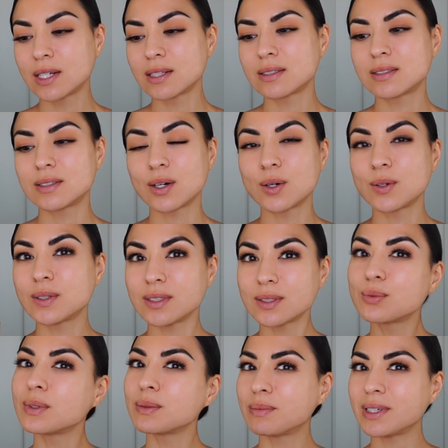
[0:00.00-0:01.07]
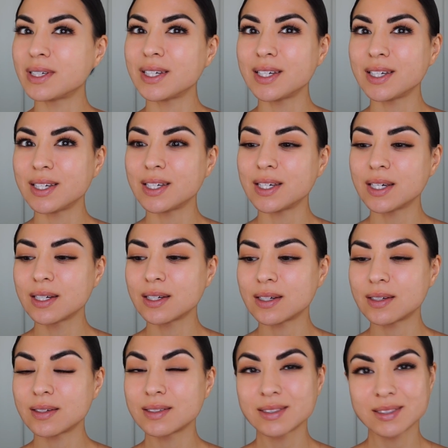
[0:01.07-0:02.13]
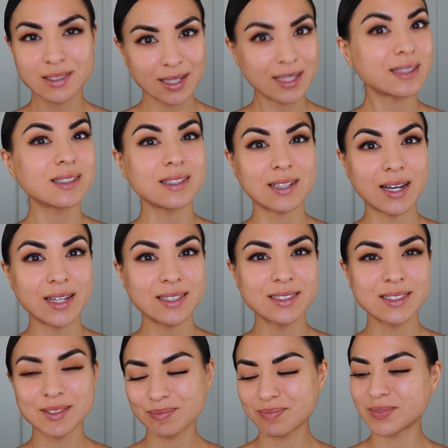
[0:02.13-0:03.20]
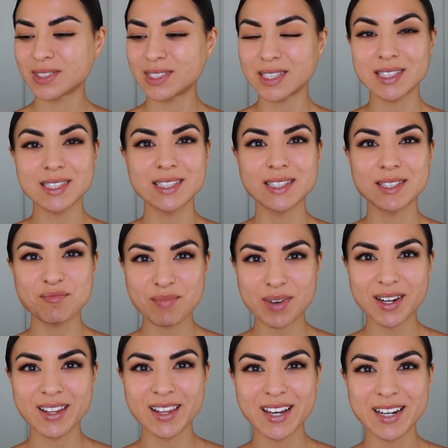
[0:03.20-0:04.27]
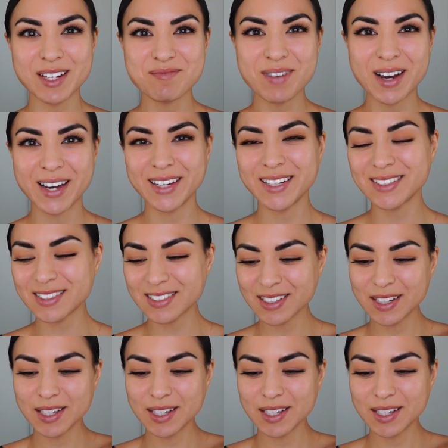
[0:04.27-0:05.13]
So this will be slightly light, just bear that in mind.